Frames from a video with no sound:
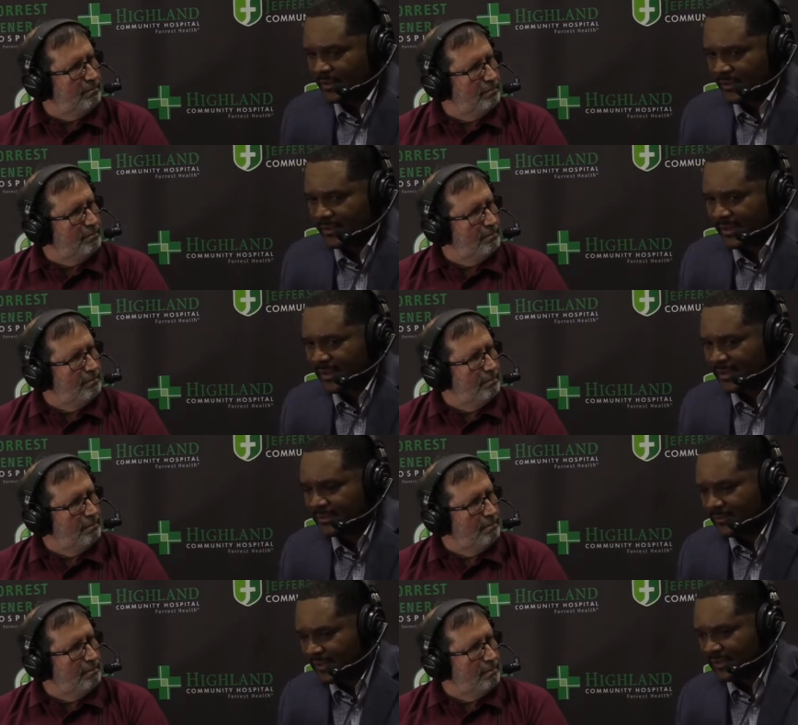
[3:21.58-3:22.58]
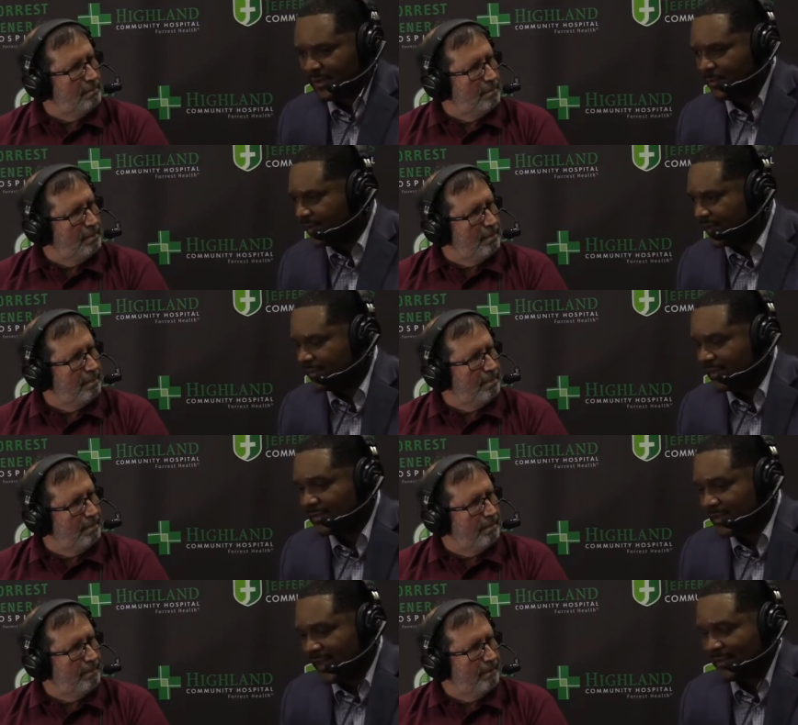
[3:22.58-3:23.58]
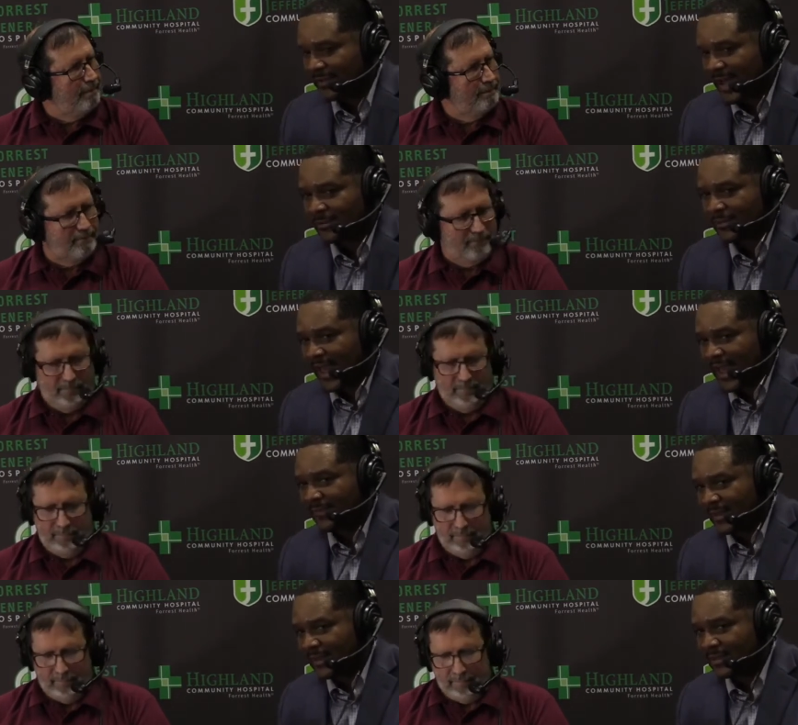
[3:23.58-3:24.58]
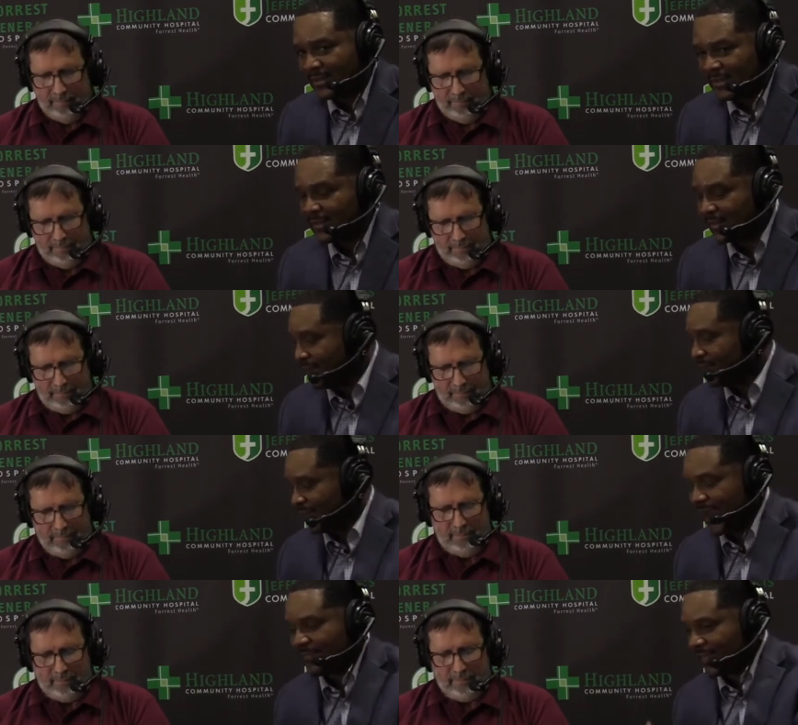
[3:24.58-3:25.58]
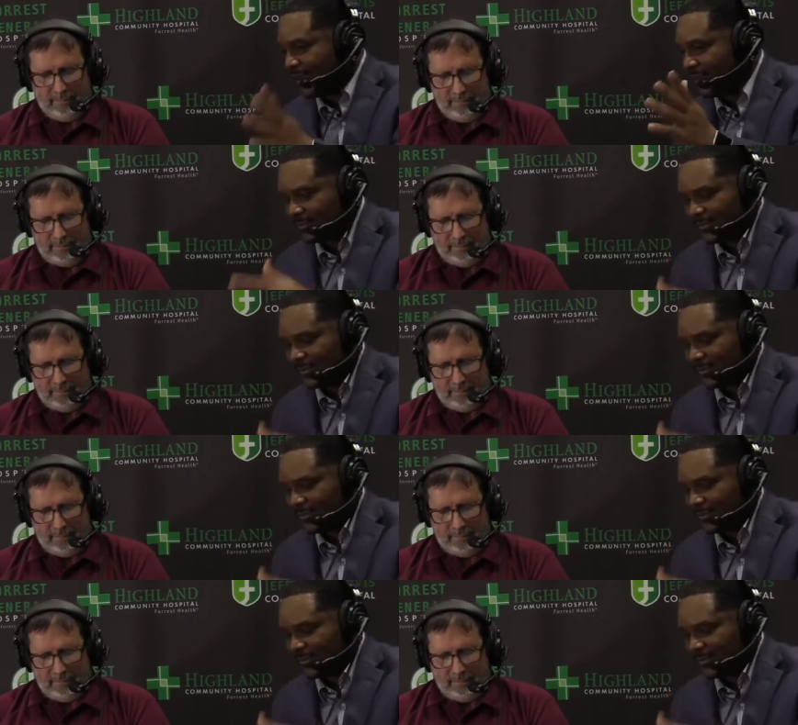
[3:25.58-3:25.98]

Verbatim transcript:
Speaker 1: and all that kind of stuff because I thought we can athlete out athlete. Lead athletic,